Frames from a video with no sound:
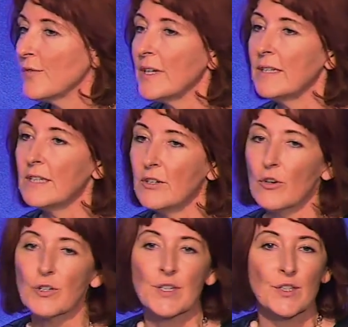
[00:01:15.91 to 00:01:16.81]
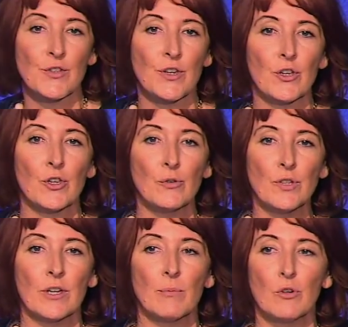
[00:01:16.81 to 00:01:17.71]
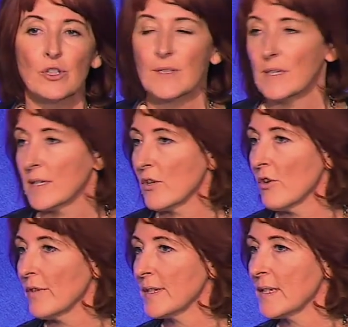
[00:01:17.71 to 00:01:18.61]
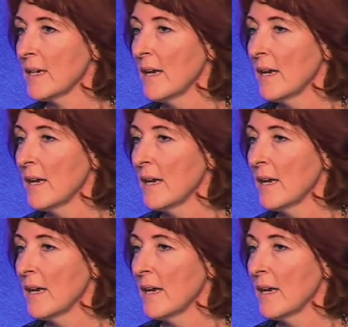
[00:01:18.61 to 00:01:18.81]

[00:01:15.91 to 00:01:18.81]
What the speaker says: ED nurses to the acute and emergency service.